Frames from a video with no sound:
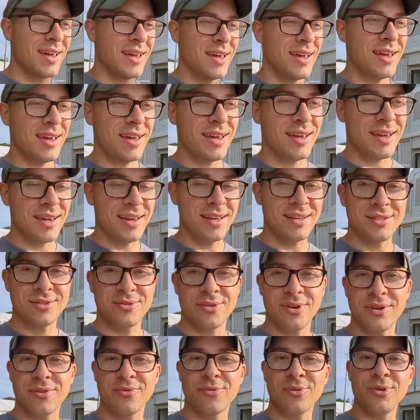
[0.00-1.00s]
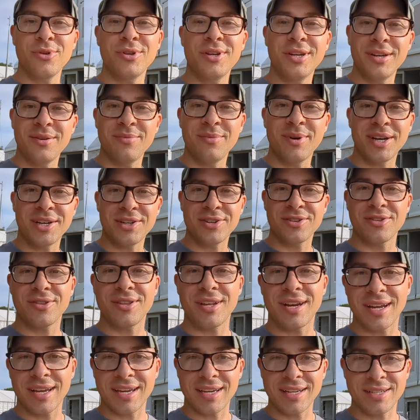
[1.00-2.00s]
and so I really need to make sure
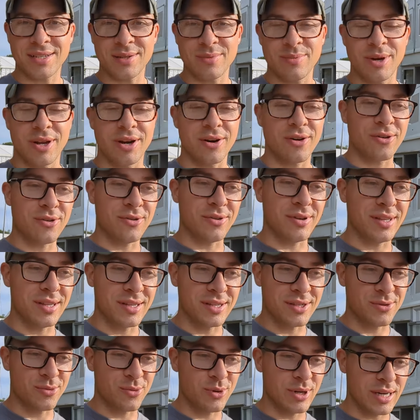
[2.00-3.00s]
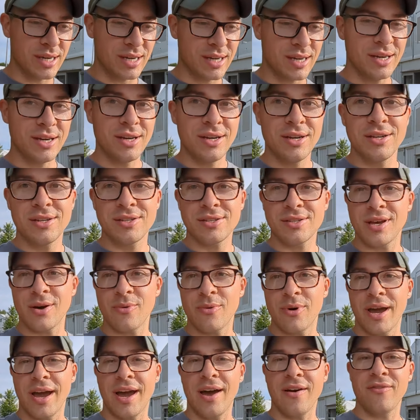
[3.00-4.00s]
that I get to bed early this week so that
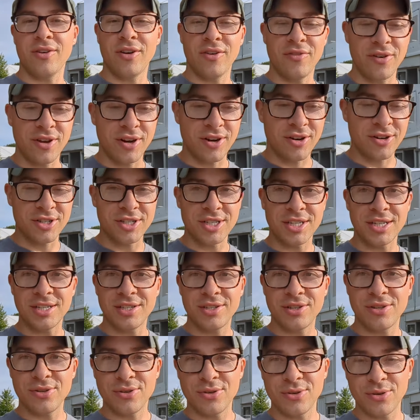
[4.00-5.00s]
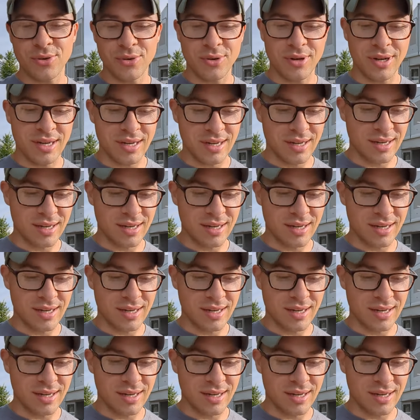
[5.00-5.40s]
way I have enough energy to